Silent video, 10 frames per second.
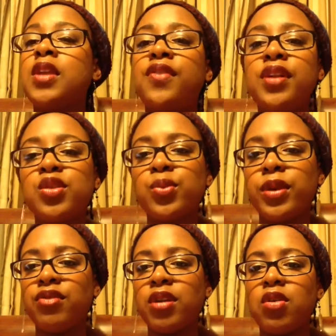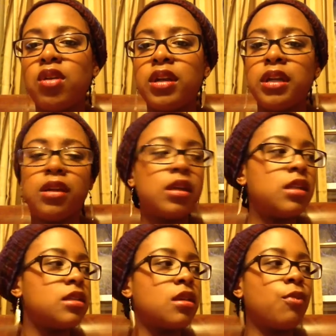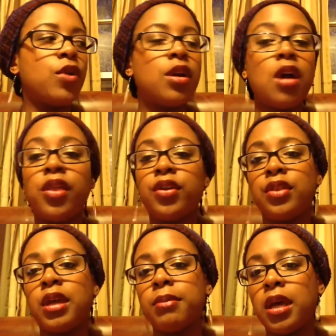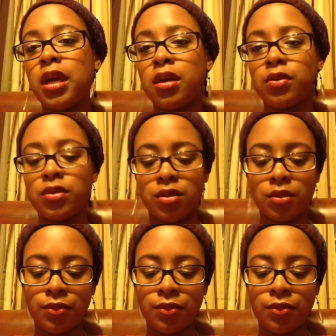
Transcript: Feels weird recording in somewhere other than my house.